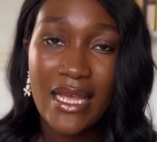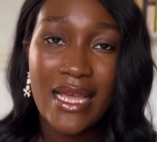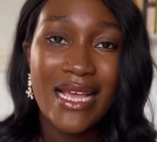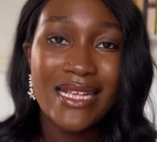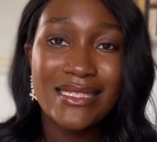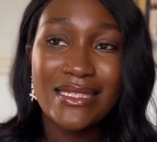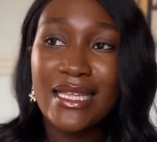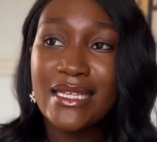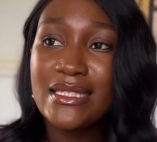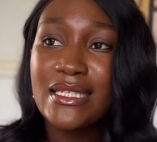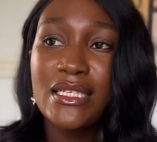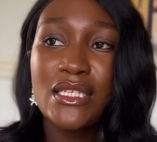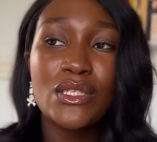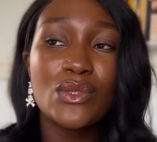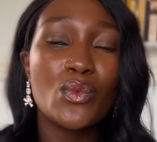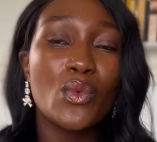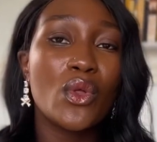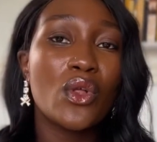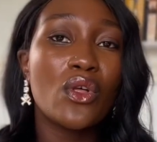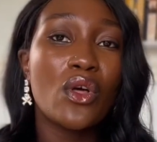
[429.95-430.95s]
Aesthetics
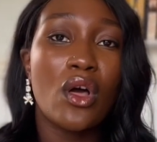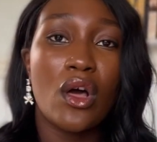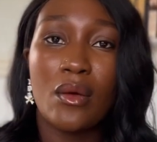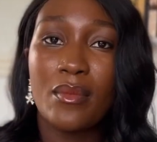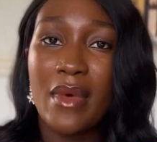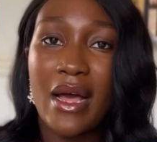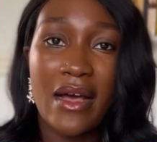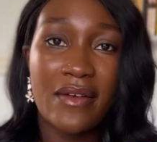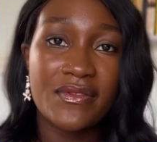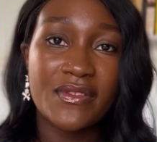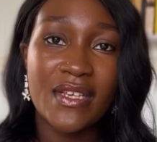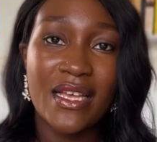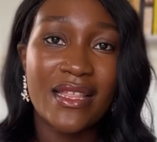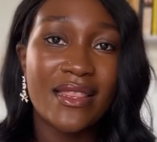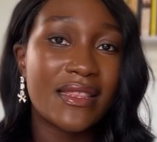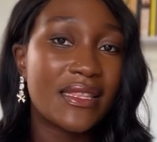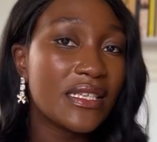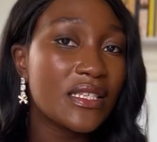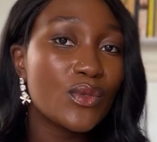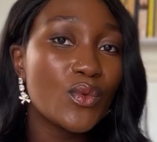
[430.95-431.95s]
will come after.
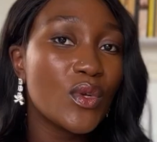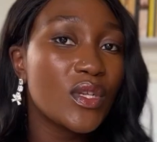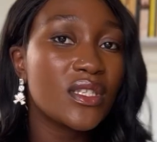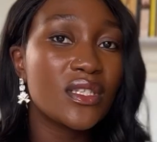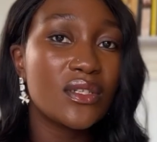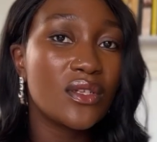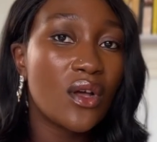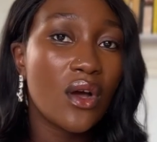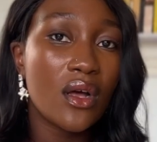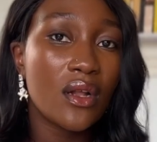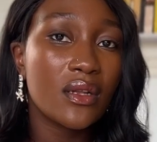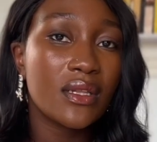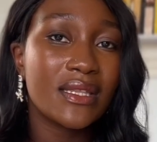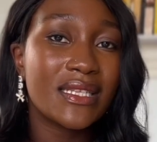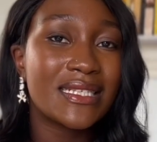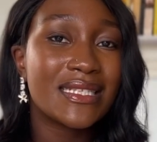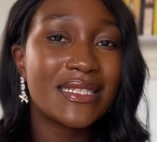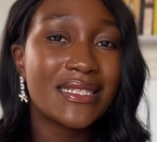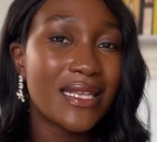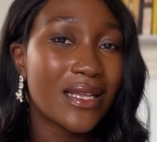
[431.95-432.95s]
This was not the
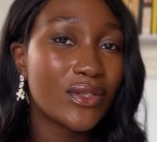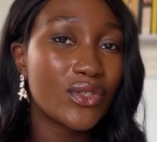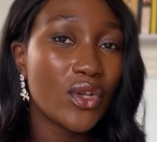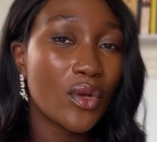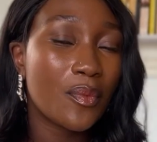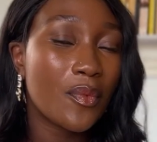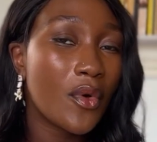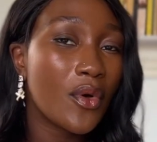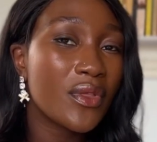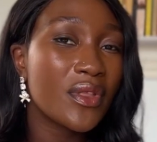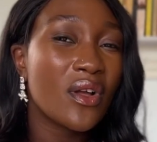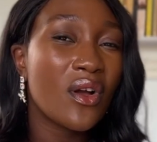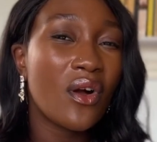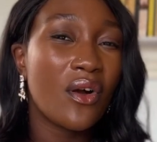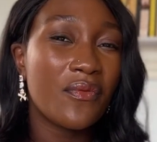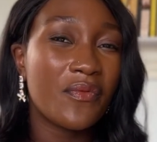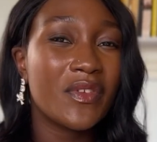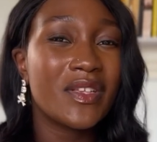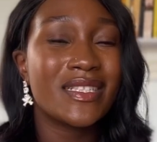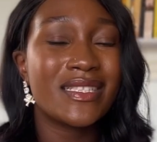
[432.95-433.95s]
setup or the
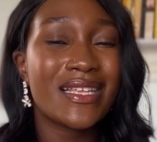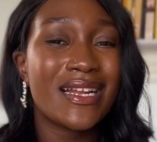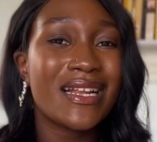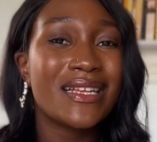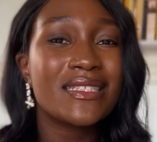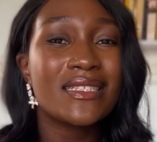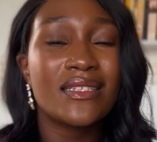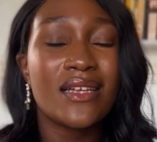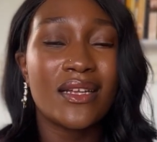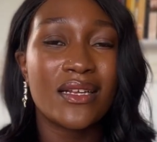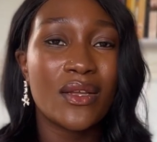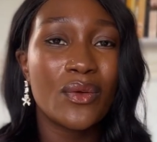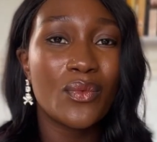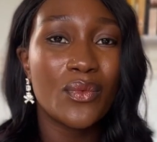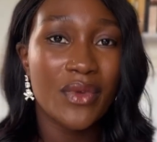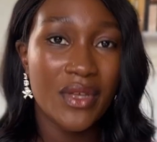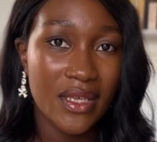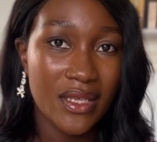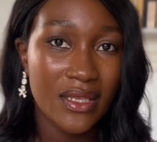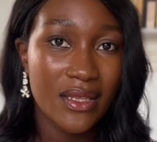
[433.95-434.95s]
office that I started
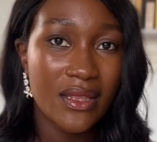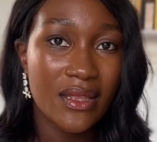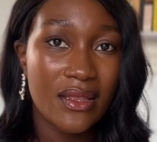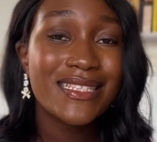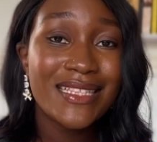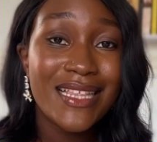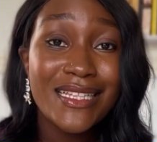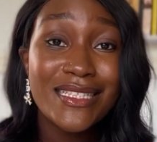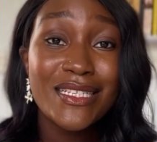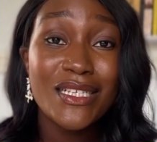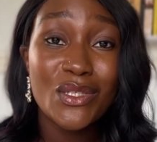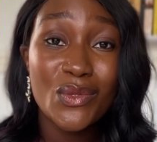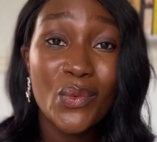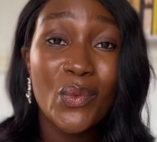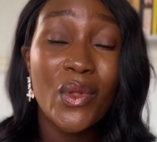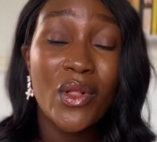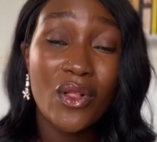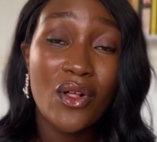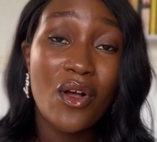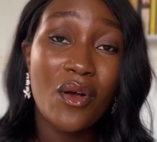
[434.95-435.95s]
with. Aesthetics
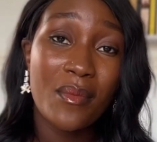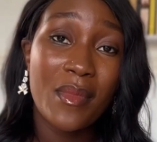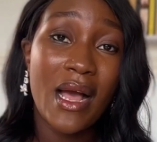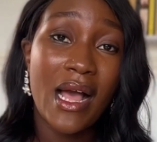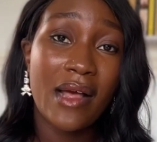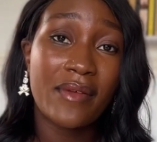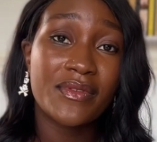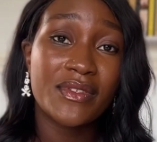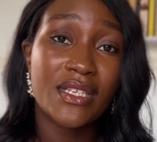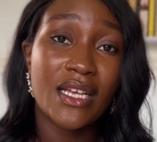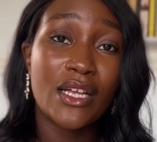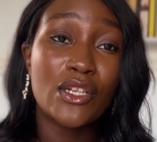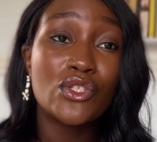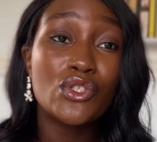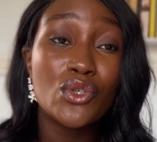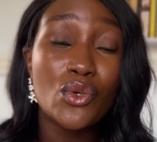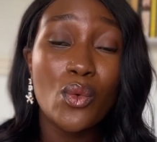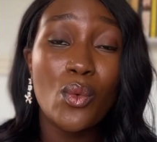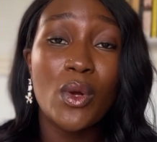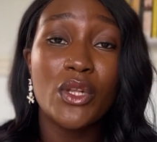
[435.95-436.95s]
will come after.
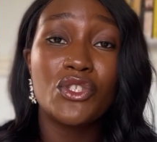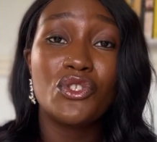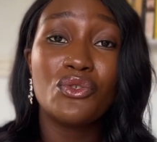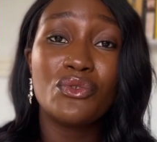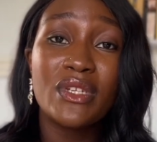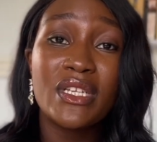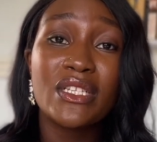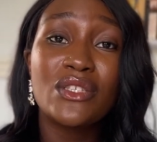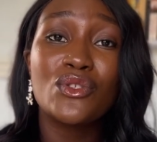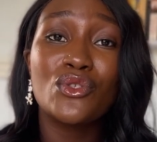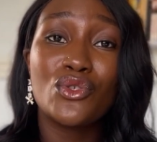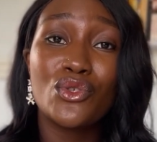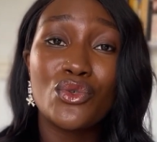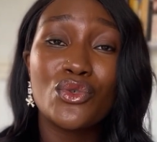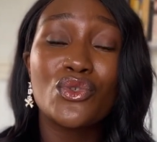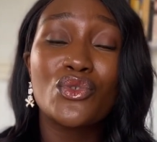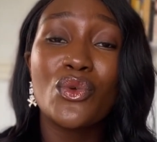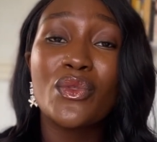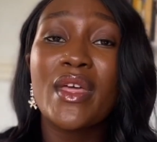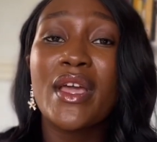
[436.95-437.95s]
Do what you need to do
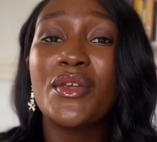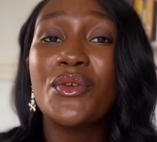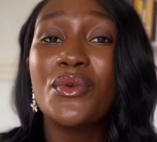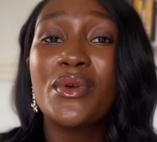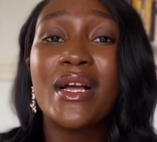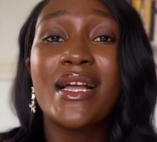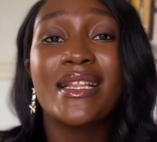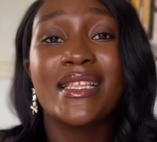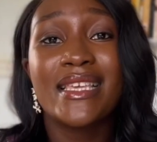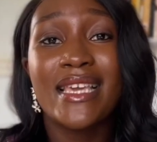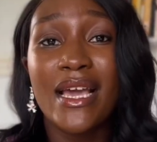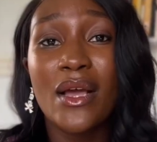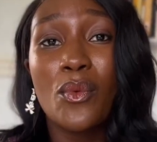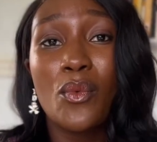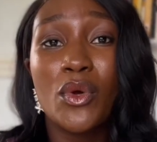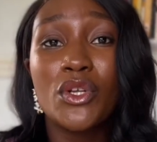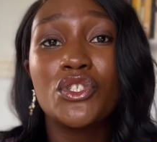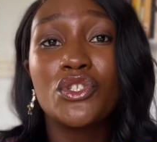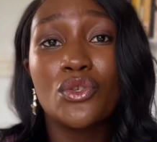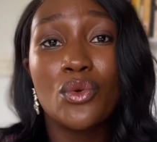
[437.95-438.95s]
so that you can get
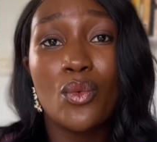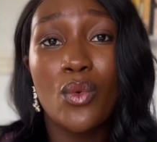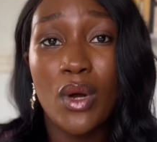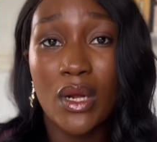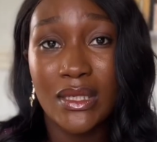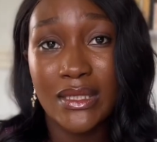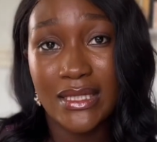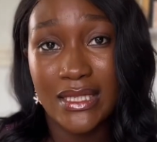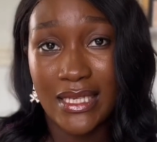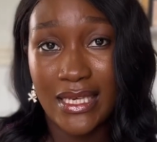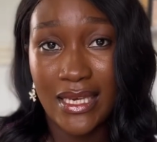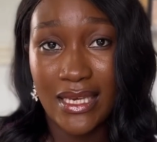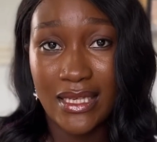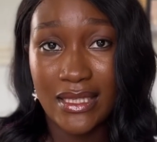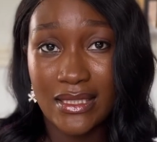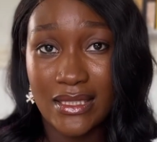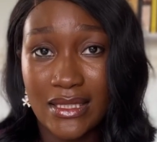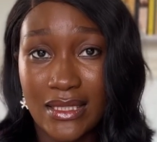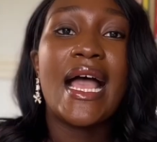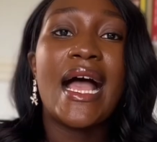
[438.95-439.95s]
what you want to get.
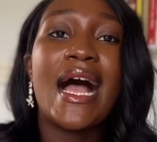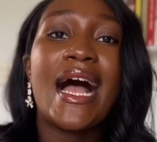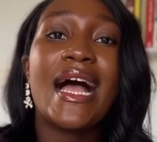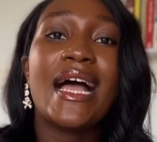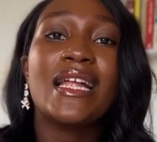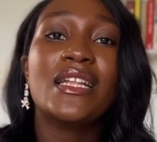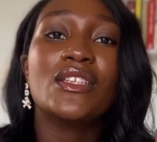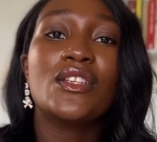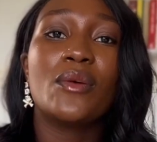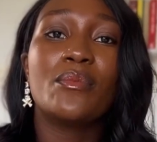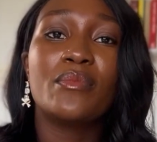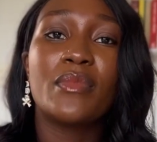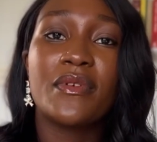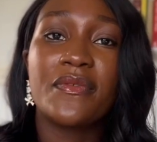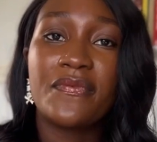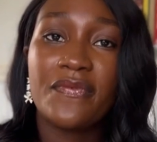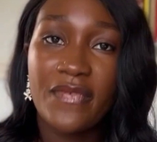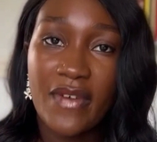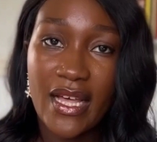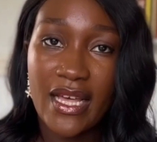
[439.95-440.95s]
And number
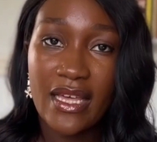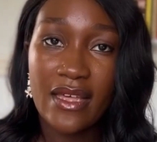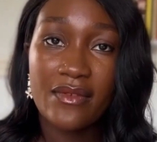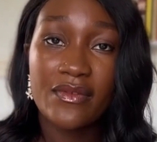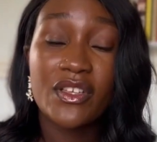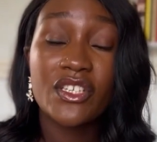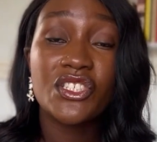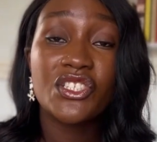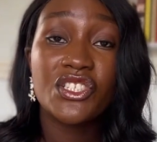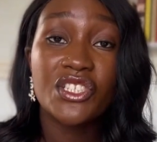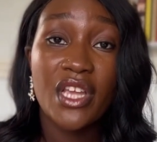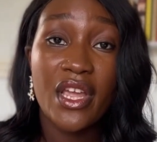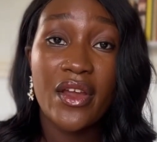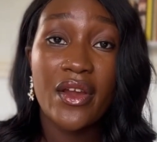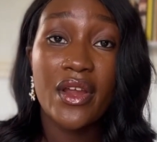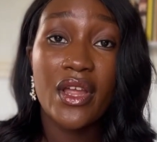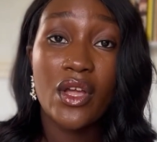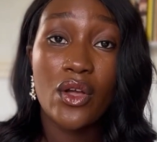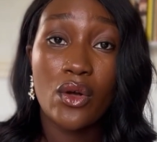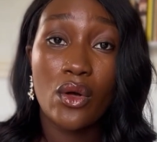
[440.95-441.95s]
five,
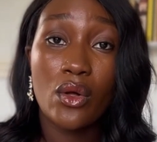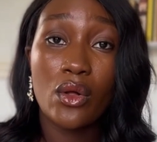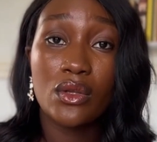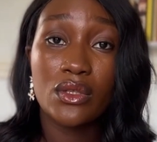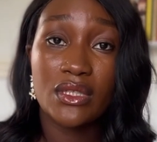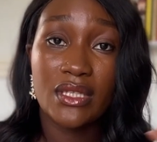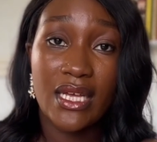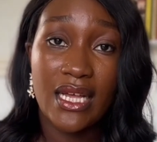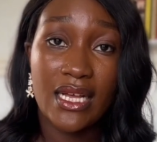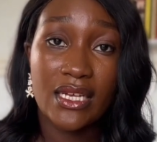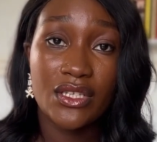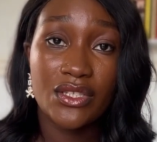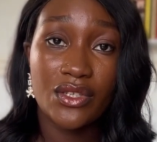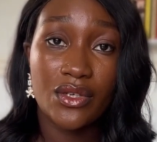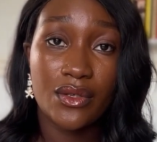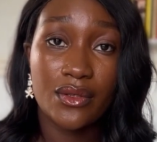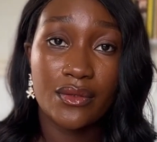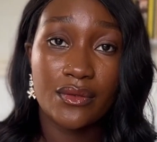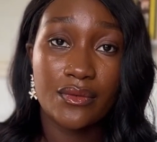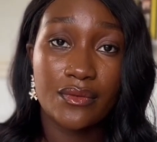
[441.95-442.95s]
share a call to
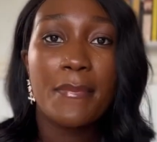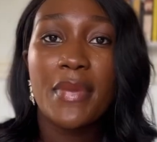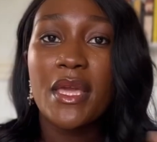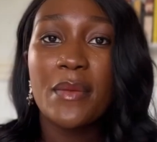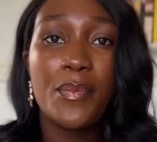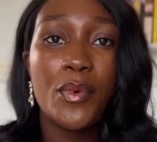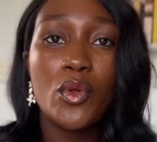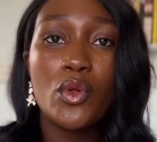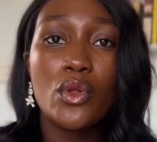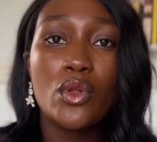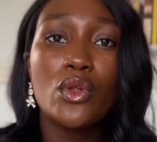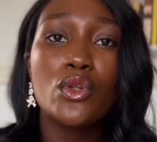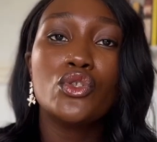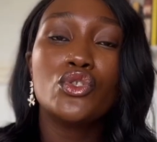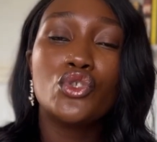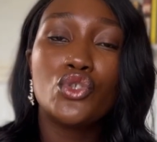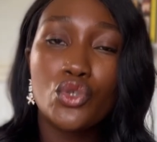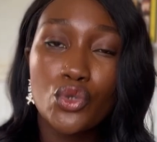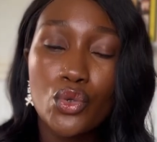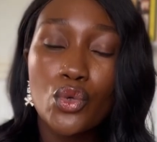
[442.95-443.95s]
action. People
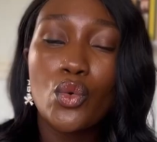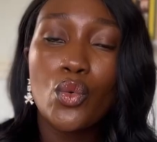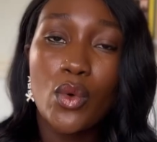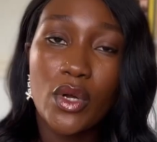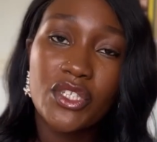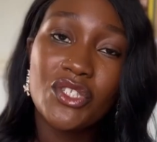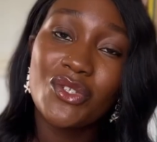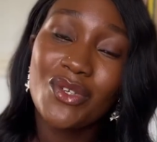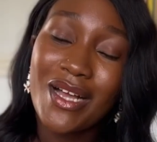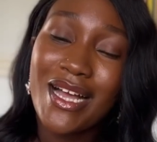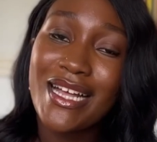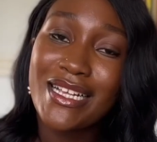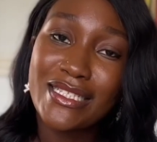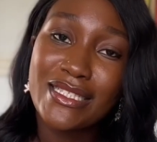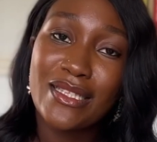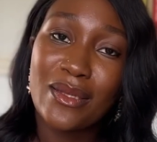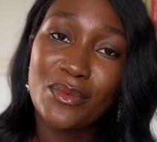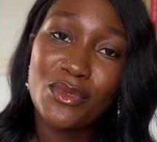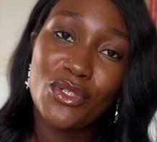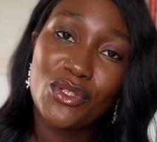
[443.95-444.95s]
do what you ask
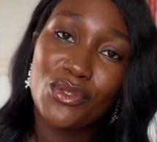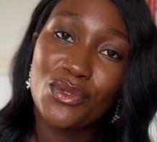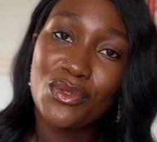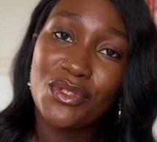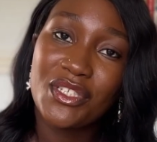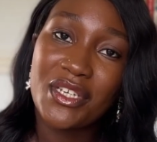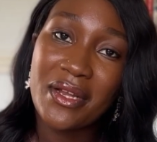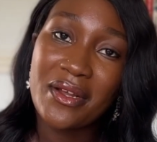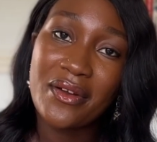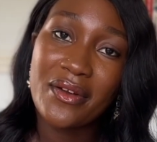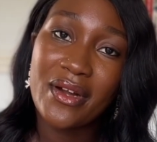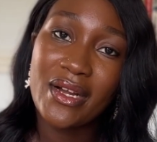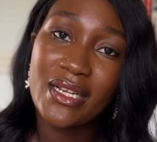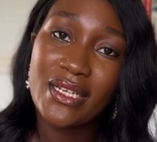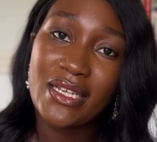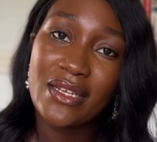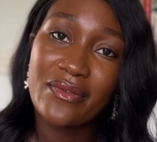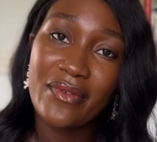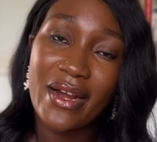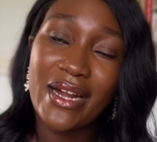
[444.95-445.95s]
them to do
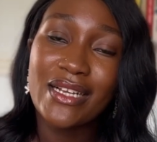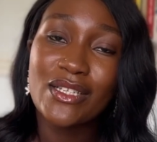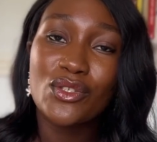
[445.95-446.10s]
generally, right?